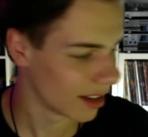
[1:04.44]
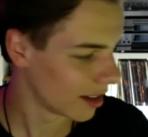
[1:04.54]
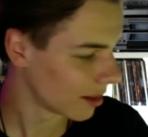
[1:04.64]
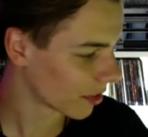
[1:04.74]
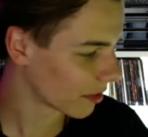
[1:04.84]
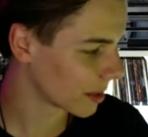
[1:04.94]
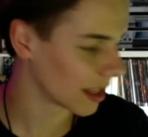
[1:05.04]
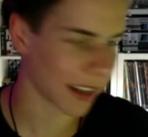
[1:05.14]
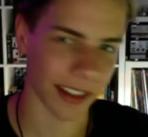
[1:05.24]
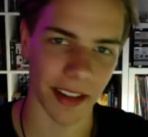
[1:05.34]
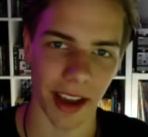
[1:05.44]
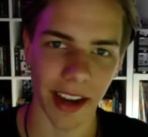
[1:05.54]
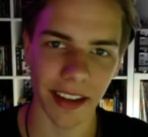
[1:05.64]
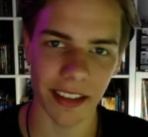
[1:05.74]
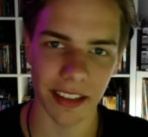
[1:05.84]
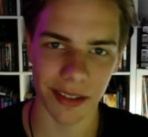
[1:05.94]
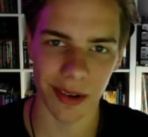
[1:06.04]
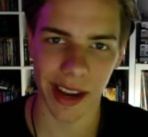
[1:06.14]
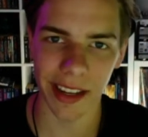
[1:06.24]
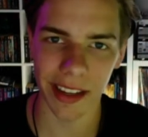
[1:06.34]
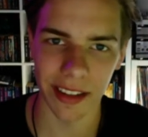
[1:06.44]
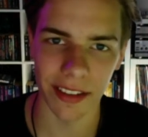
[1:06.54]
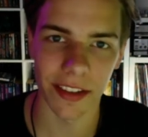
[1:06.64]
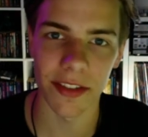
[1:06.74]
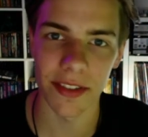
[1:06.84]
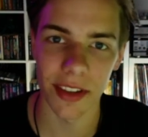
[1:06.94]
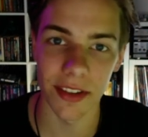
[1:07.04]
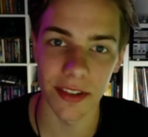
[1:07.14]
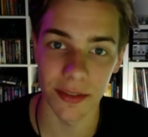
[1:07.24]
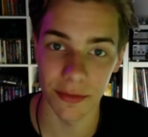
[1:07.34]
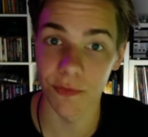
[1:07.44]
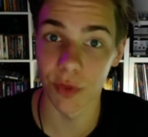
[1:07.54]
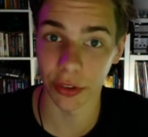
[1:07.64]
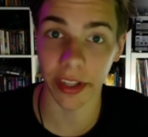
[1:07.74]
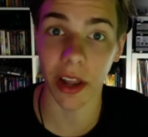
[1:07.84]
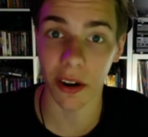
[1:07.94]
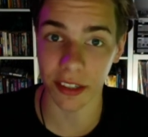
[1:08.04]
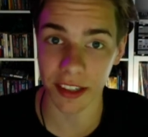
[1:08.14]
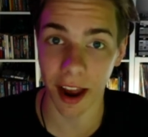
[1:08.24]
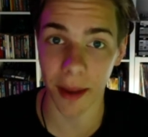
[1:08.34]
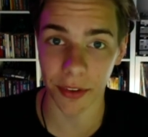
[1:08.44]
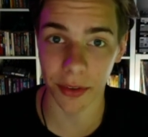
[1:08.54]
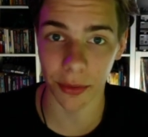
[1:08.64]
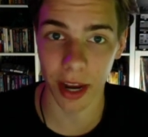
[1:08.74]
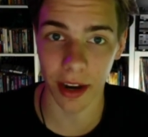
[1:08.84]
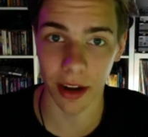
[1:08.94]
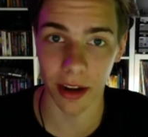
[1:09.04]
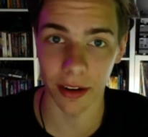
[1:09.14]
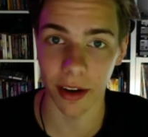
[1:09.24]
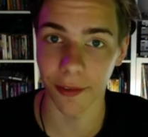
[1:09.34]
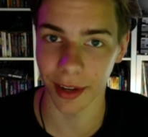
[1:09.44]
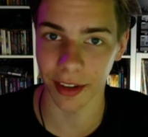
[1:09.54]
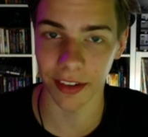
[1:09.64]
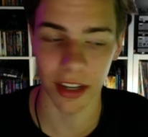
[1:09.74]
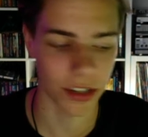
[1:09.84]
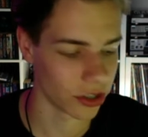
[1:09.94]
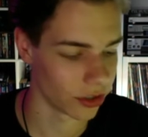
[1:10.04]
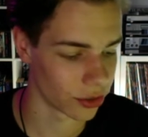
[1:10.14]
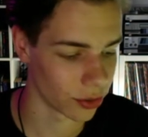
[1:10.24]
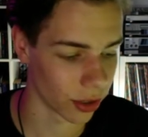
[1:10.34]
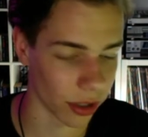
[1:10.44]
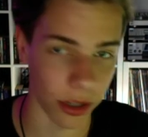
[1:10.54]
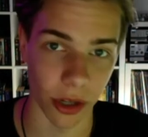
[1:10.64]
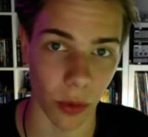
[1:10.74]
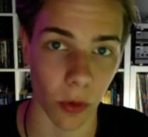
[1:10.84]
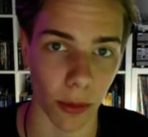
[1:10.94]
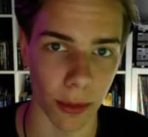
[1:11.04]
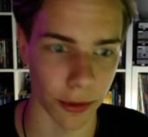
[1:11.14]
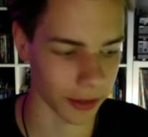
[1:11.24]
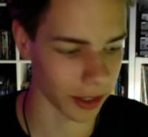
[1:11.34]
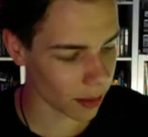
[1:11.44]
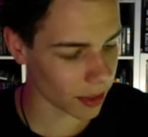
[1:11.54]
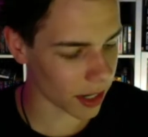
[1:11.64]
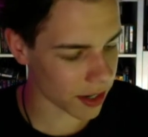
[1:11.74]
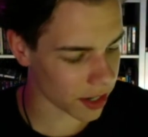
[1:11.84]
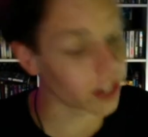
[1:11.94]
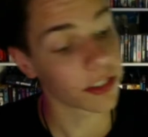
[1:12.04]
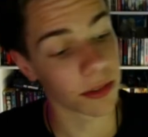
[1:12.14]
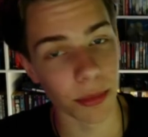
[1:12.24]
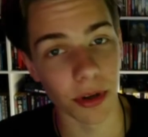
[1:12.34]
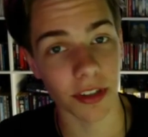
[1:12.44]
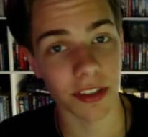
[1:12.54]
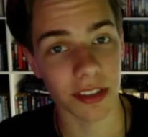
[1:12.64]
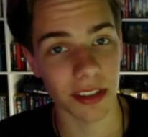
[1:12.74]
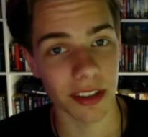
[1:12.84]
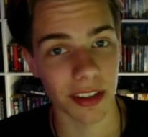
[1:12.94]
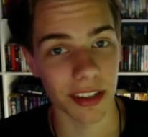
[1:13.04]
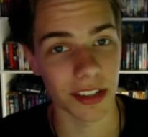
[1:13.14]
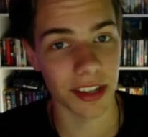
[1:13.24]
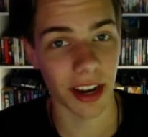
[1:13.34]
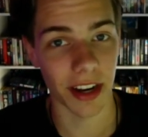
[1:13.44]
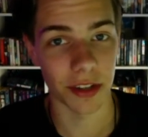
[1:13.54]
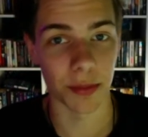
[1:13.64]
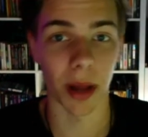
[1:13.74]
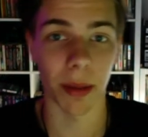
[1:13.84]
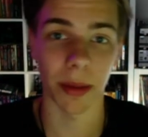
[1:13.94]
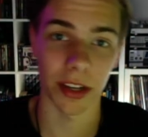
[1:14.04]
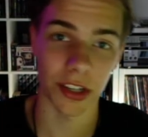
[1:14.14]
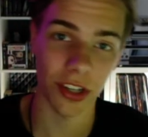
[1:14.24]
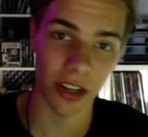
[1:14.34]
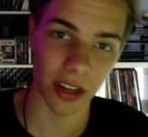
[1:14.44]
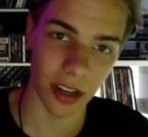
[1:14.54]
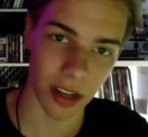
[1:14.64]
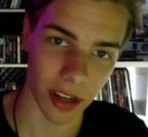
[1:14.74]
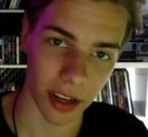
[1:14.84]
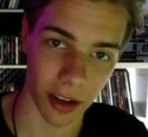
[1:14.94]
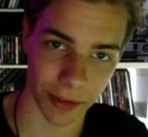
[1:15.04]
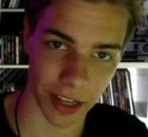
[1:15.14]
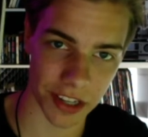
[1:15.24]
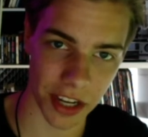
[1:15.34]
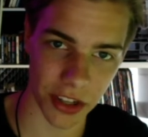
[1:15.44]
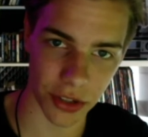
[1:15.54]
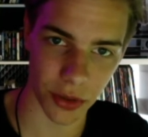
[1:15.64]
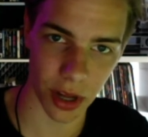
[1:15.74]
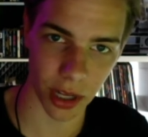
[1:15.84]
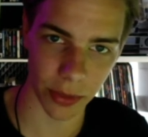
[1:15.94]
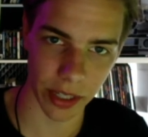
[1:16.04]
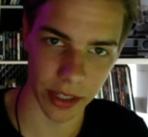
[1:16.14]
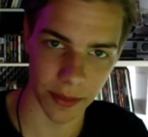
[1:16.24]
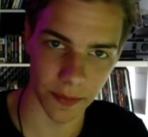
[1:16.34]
Must have been like the 90s or 80s. It was a long time since we had a novelization to a good horror movie. But then Titan Books decided to publish a novelization to Halloween,